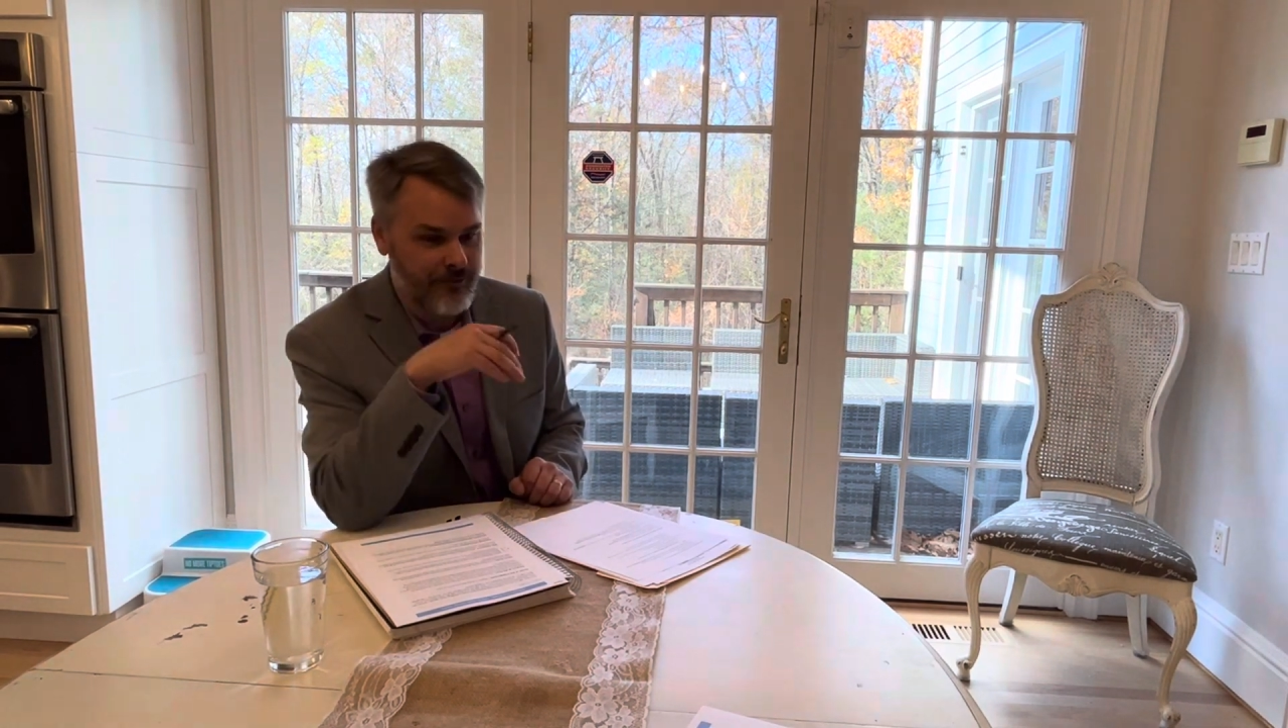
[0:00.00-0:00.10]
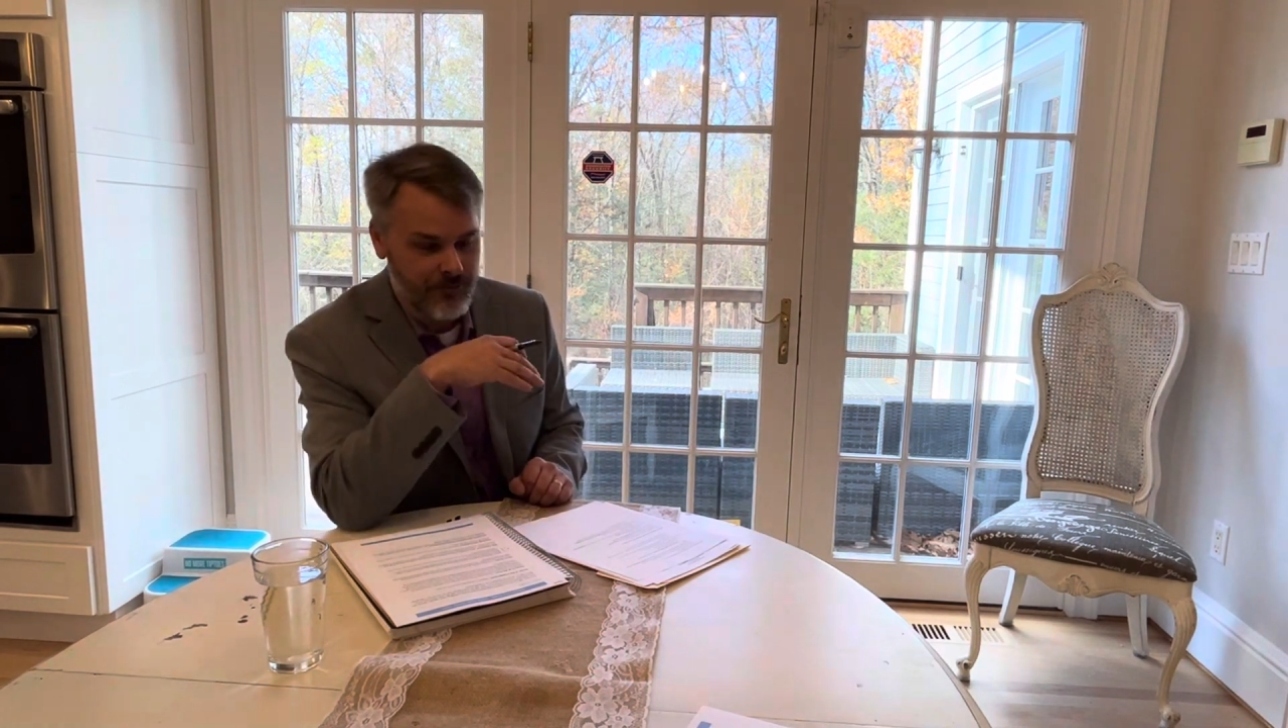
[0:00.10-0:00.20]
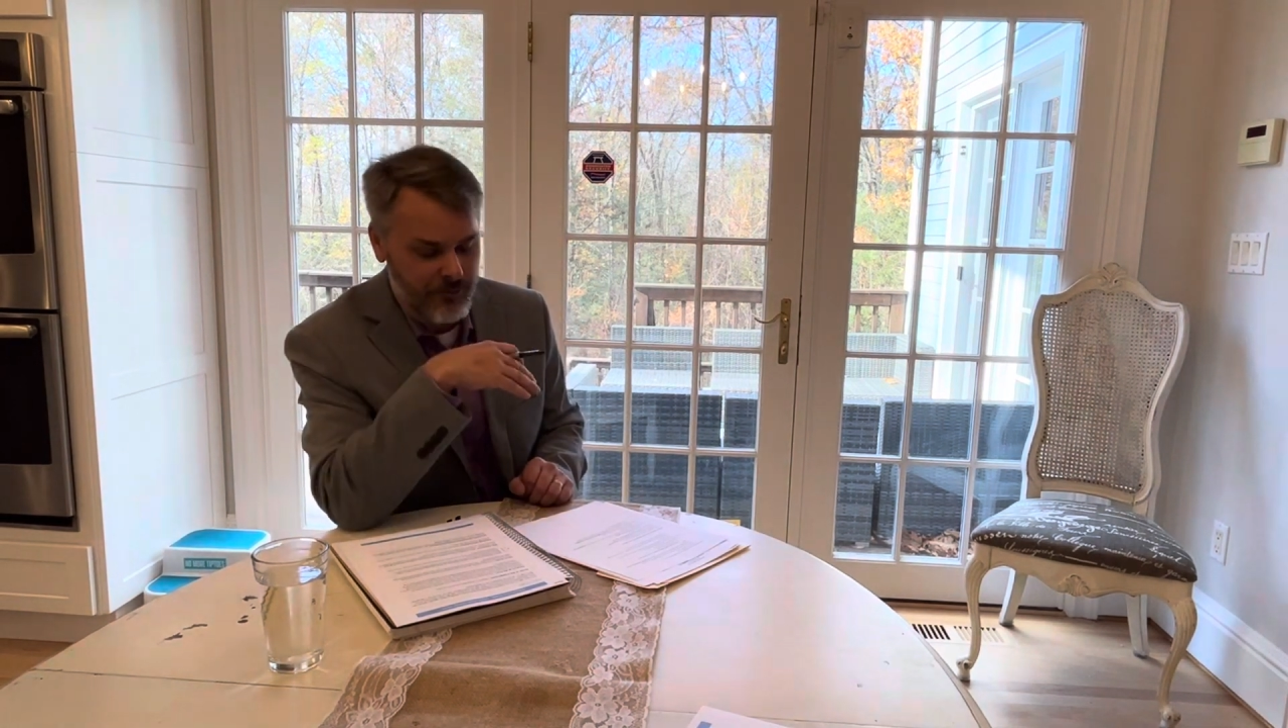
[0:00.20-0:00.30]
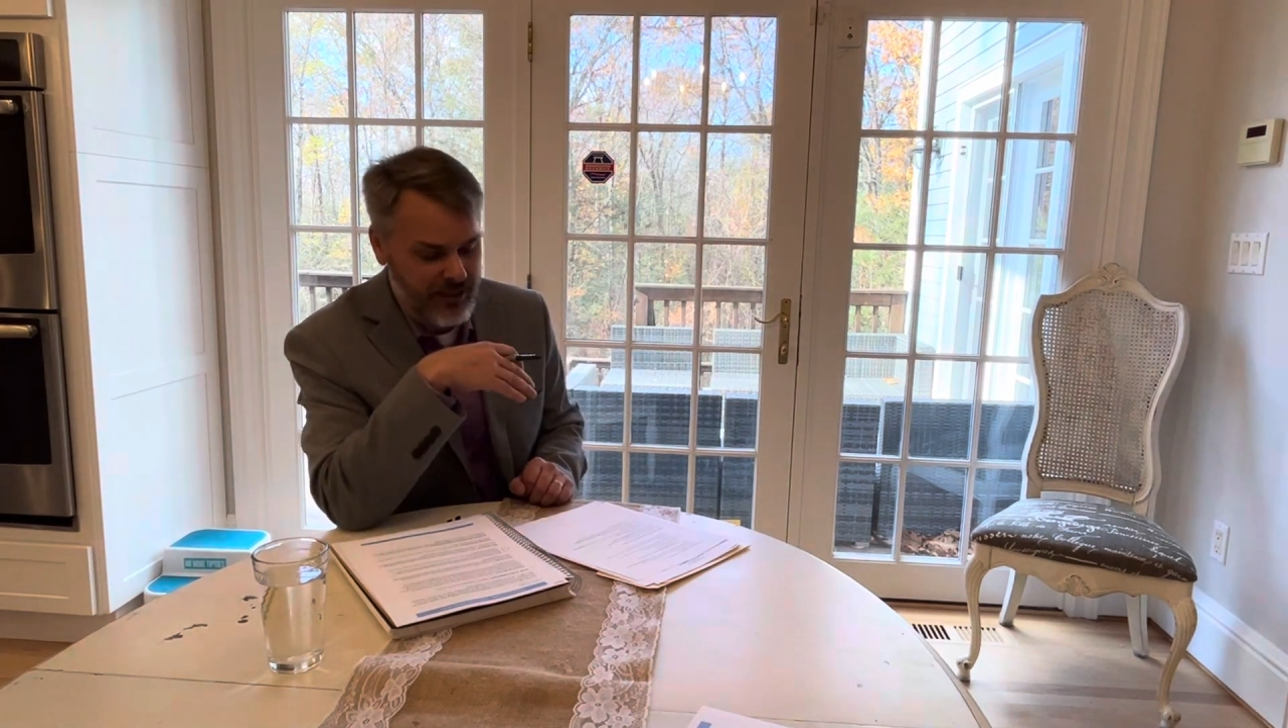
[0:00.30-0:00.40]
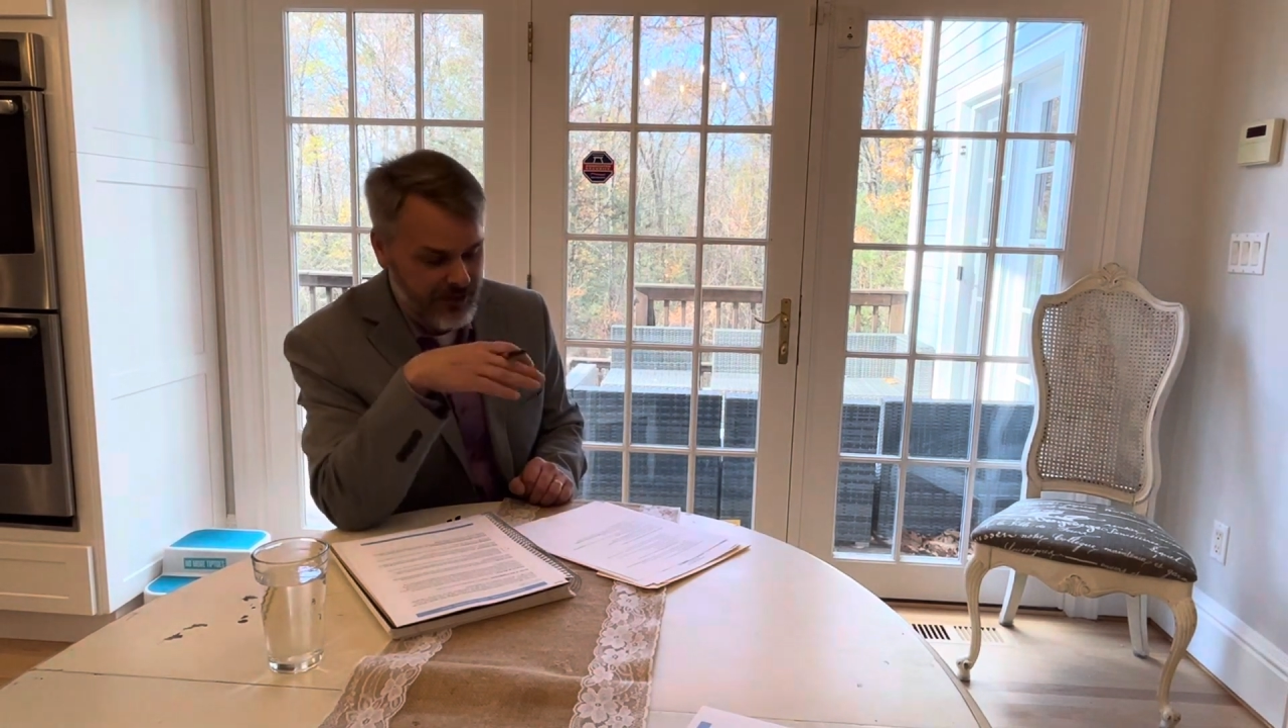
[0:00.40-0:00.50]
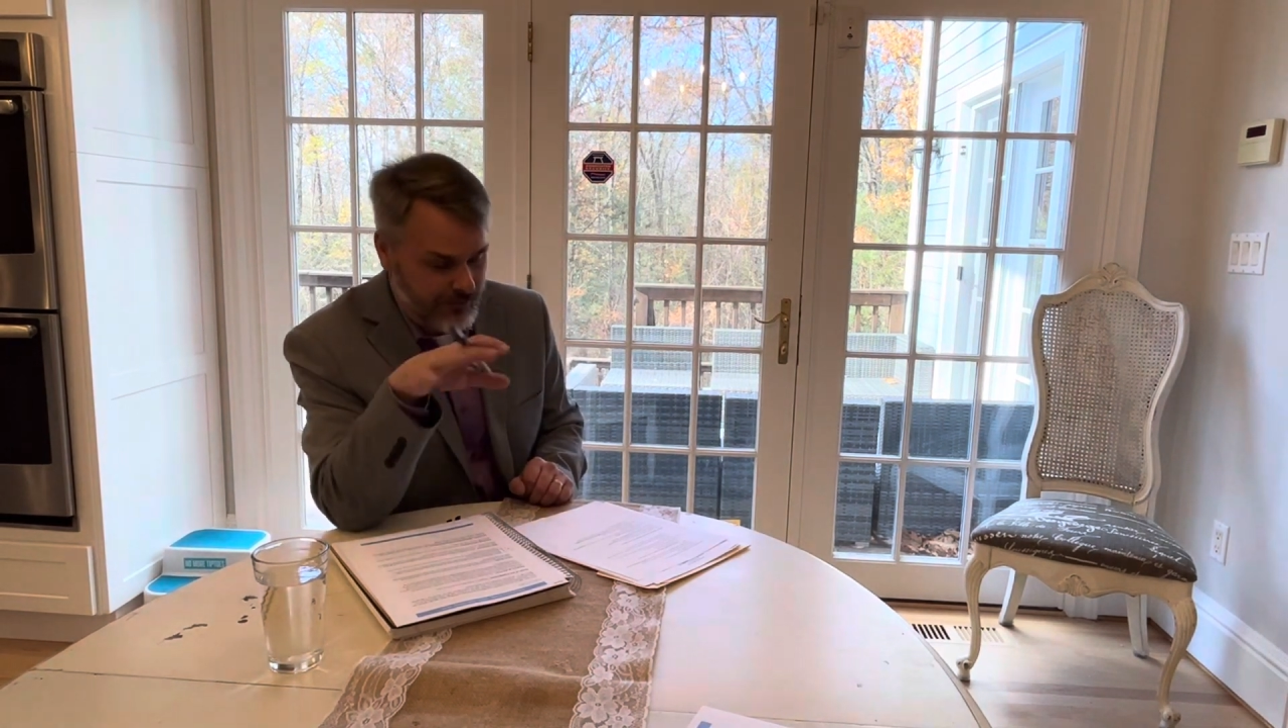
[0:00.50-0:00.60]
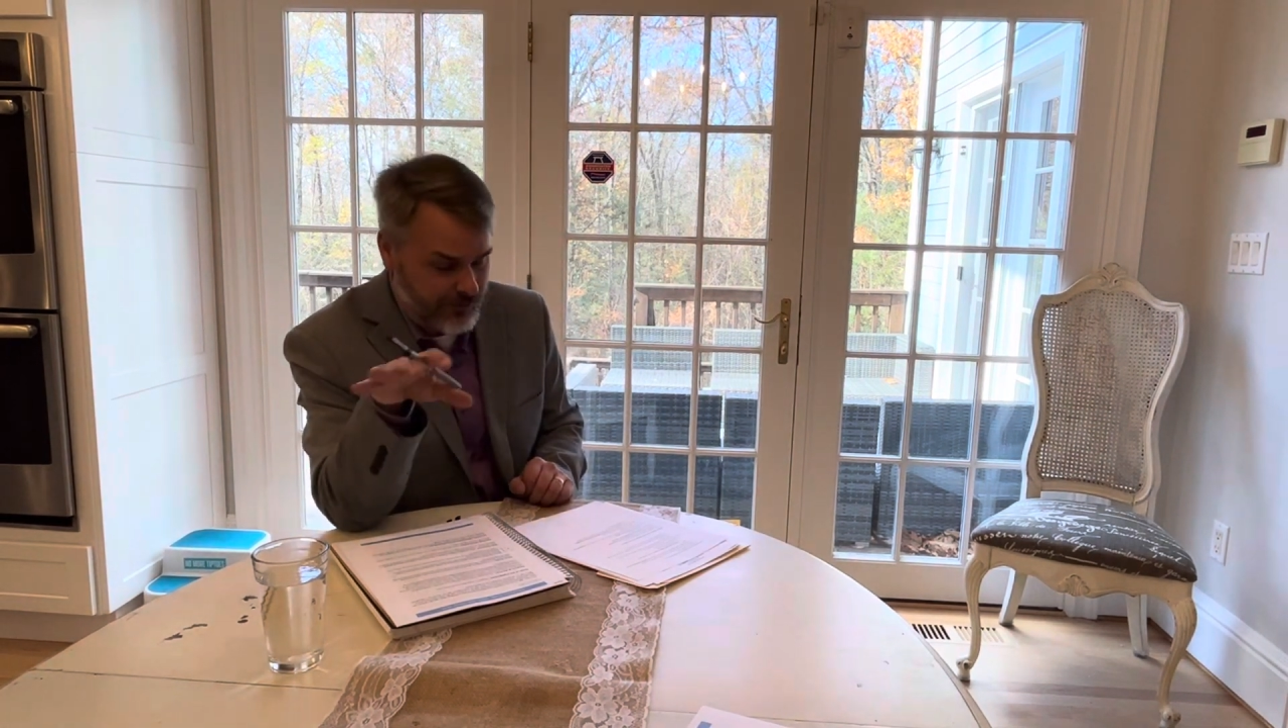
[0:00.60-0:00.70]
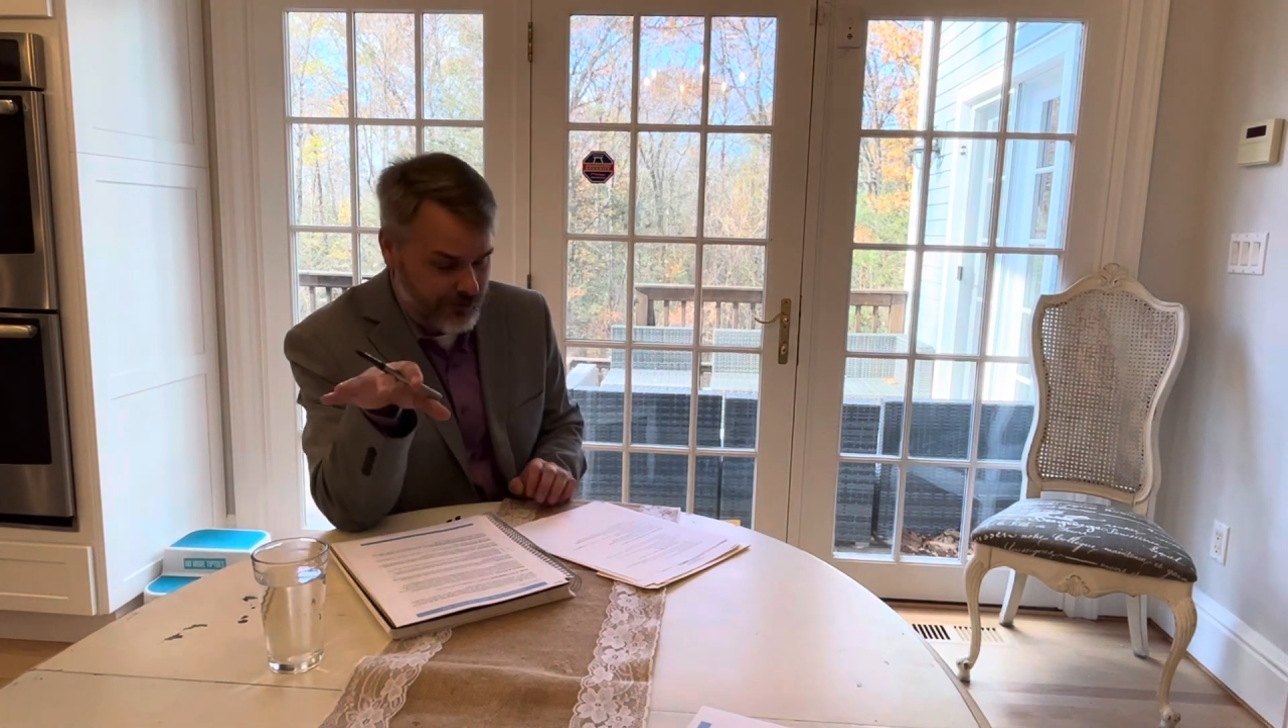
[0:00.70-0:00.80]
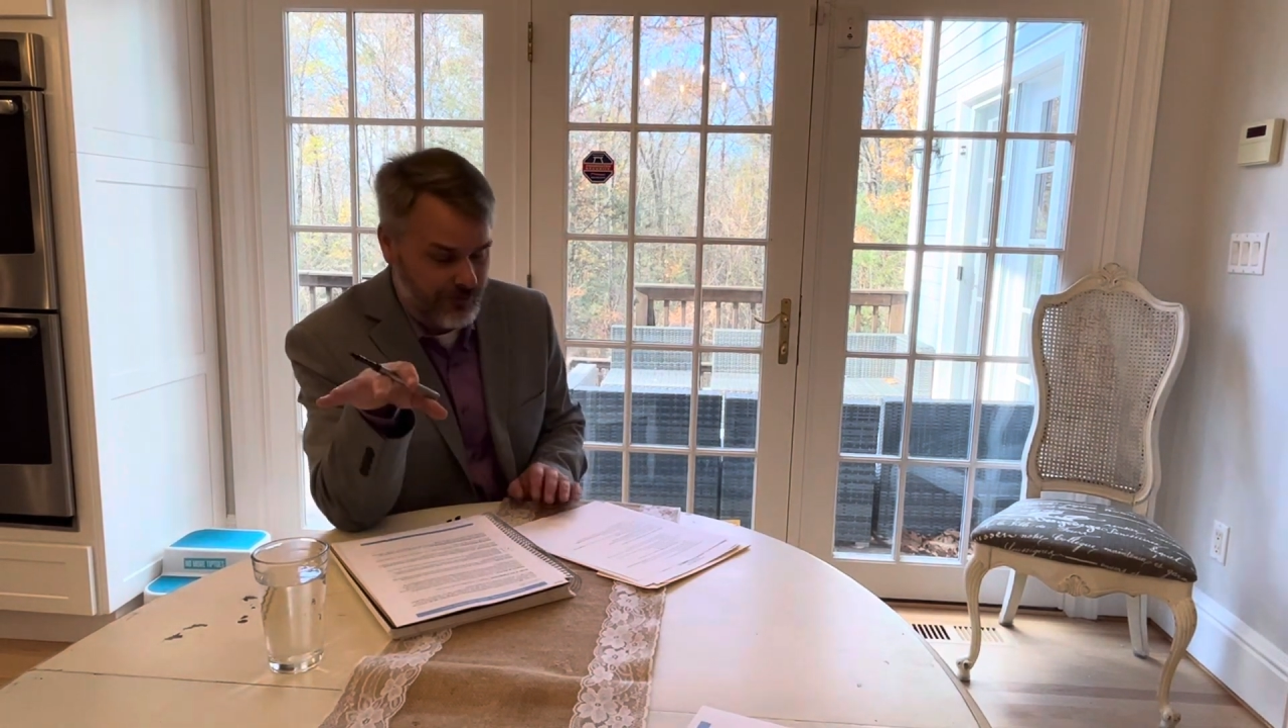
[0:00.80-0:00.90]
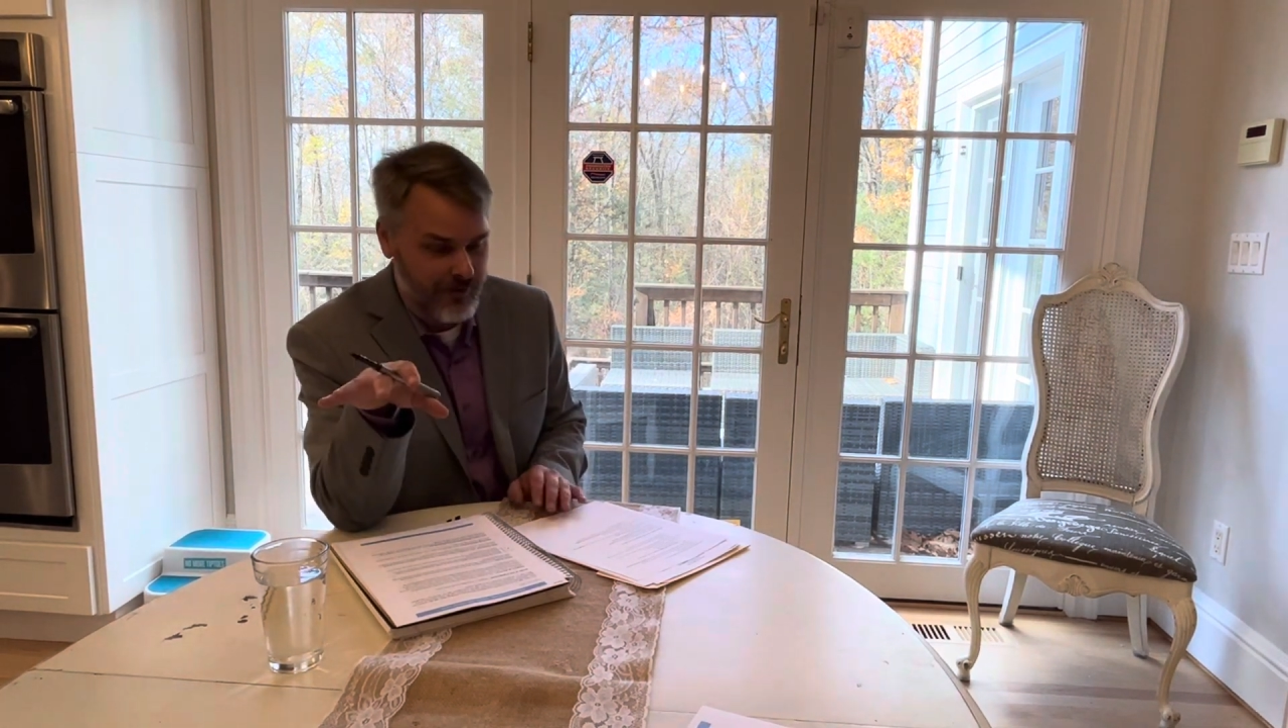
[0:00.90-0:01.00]

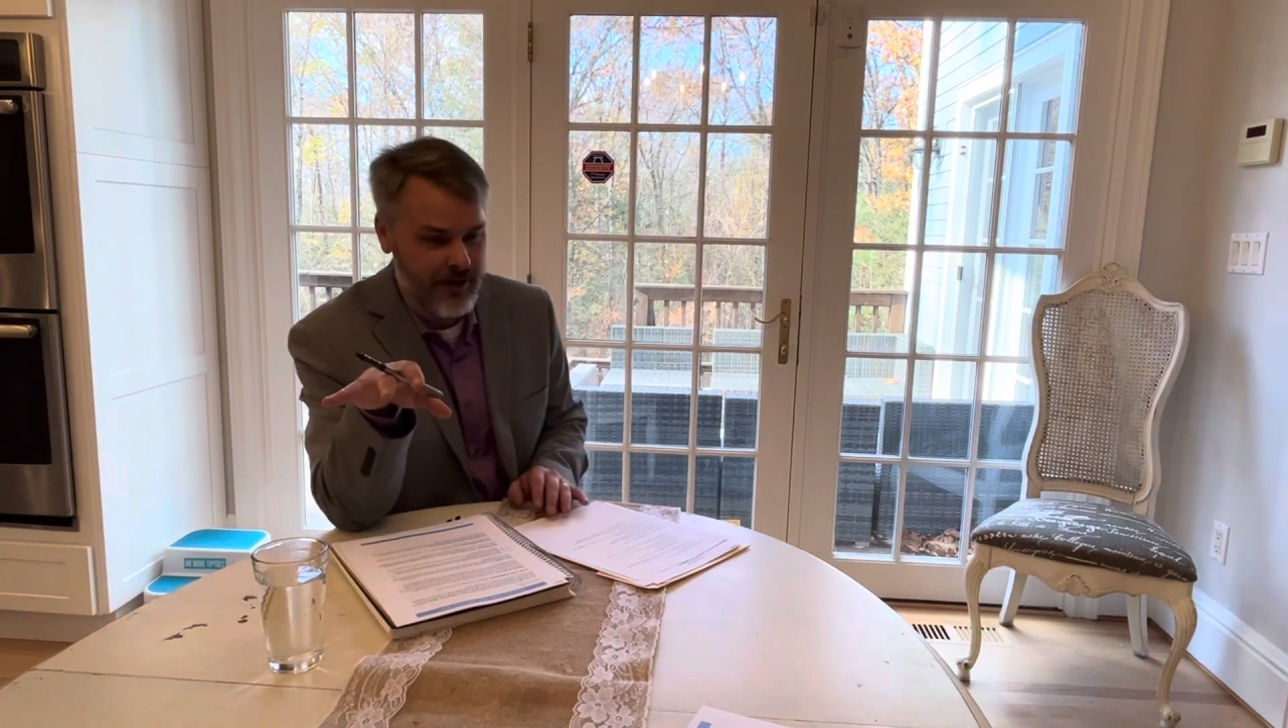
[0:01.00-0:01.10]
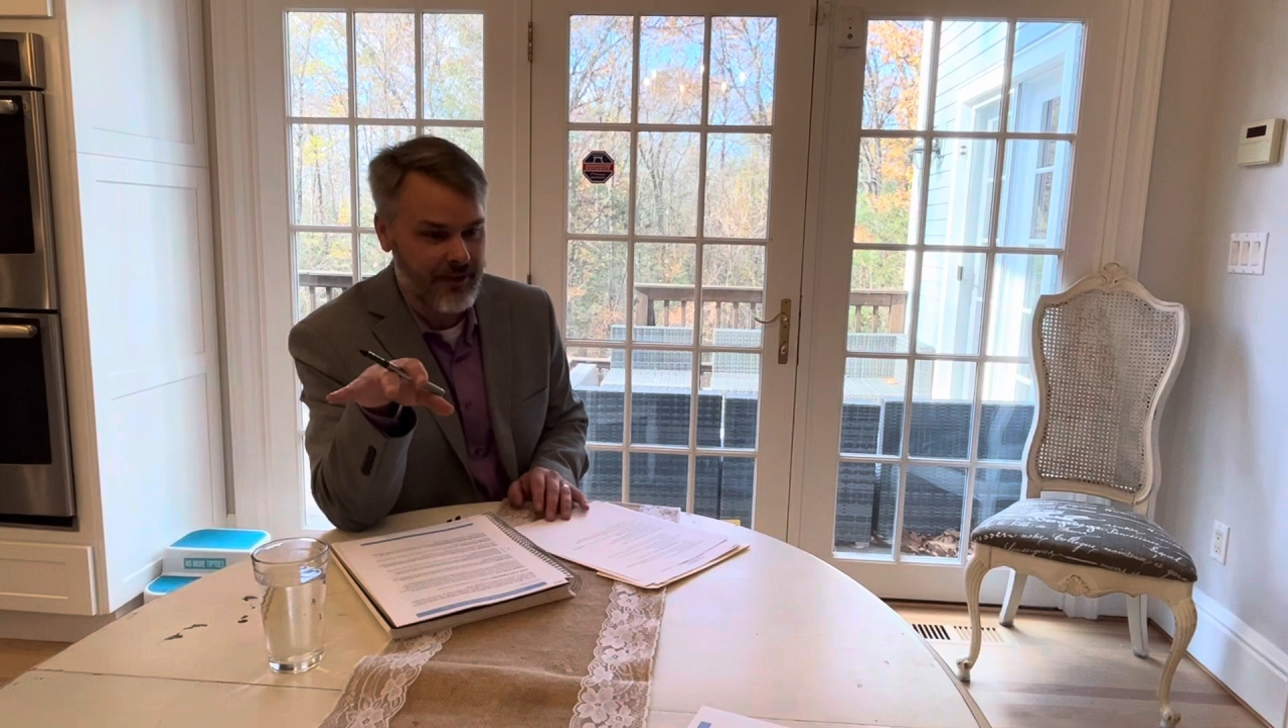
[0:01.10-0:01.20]
re-diversifying